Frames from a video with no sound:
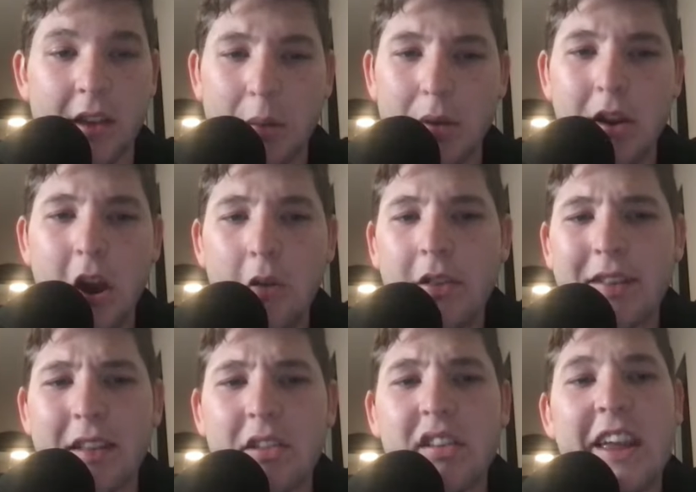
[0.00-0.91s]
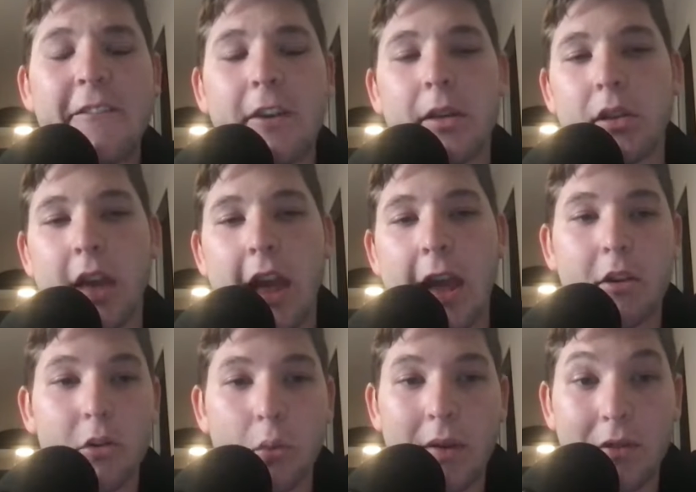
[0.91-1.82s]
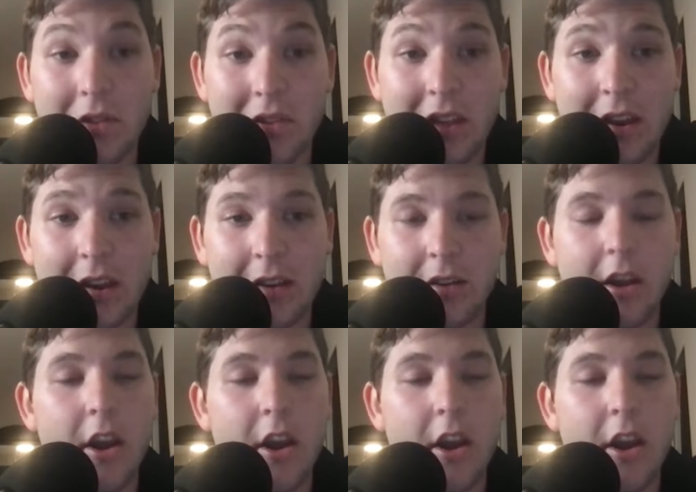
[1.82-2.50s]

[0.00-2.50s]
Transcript: And we know that this defense can because we've seen it.